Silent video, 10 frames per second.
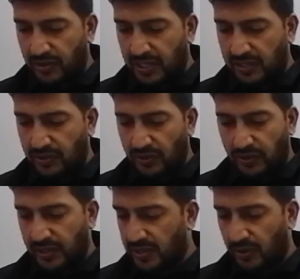you need to
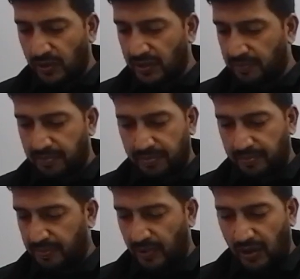know this whole,
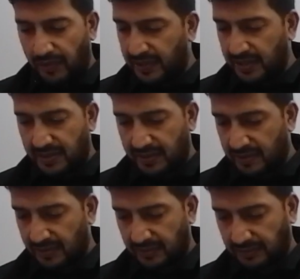all of these.